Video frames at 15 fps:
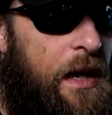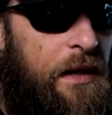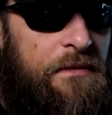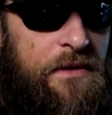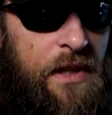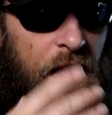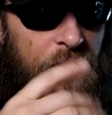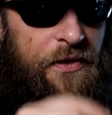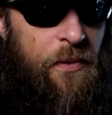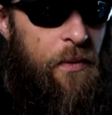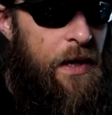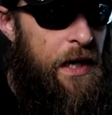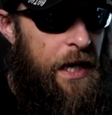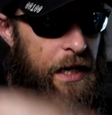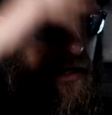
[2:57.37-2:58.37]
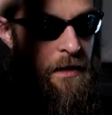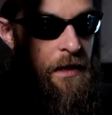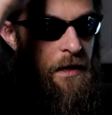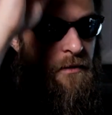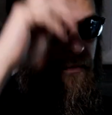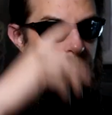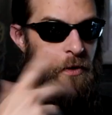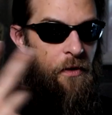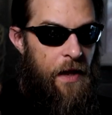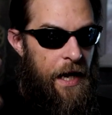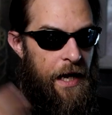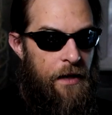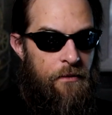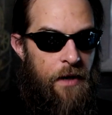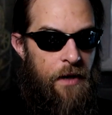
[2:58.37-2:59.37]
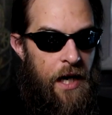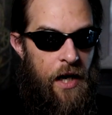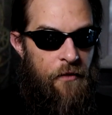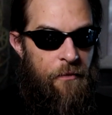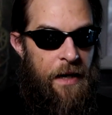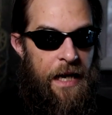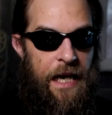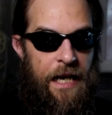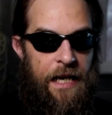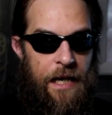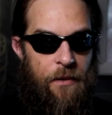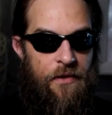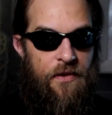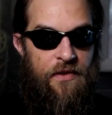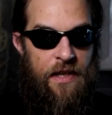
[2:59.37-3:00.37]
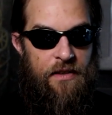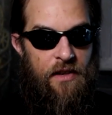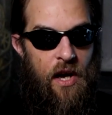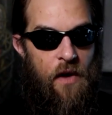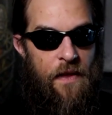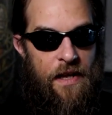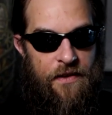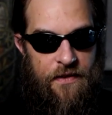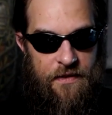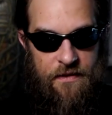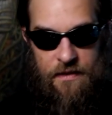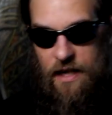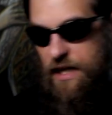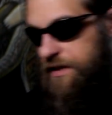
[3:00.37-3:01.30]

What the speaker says: Gust of wind hit it and flew the hat right off my head. And I was just like, no, that's not